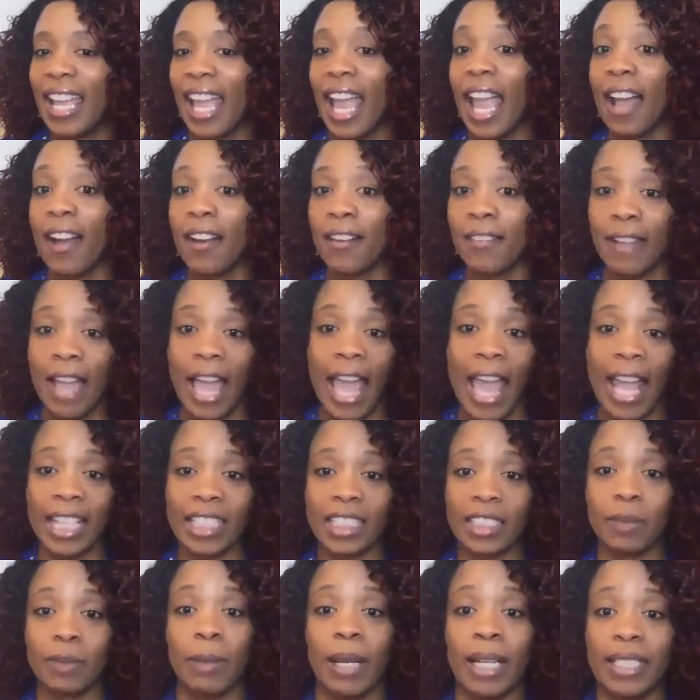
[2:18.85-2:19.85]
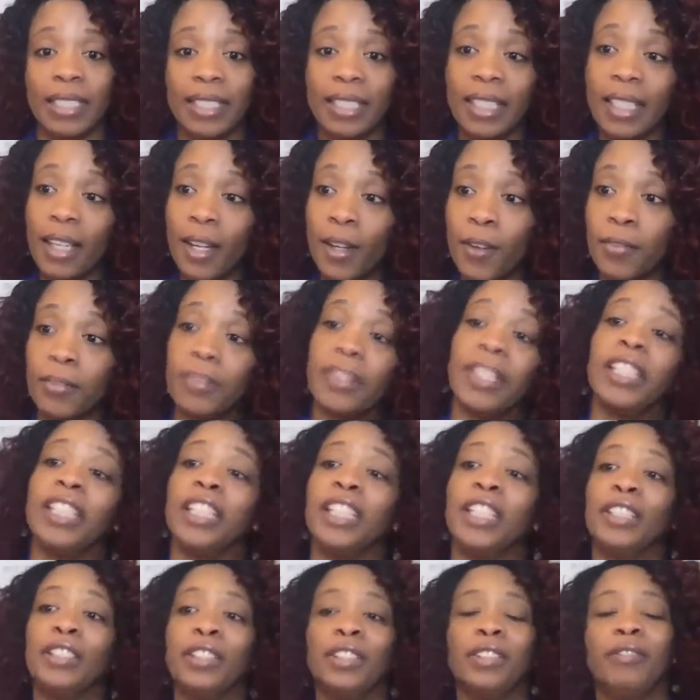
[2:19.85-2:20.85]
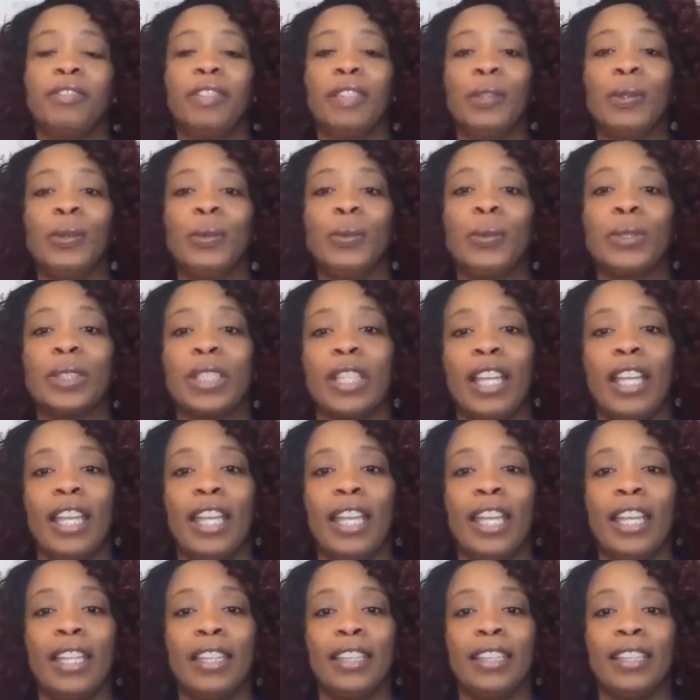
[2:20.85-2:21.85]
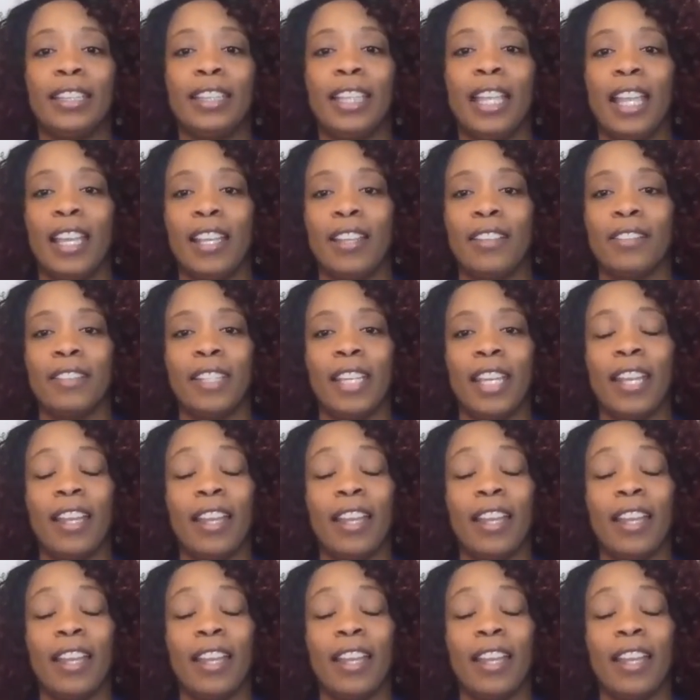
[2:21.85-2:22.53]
have asked myself in interviews and have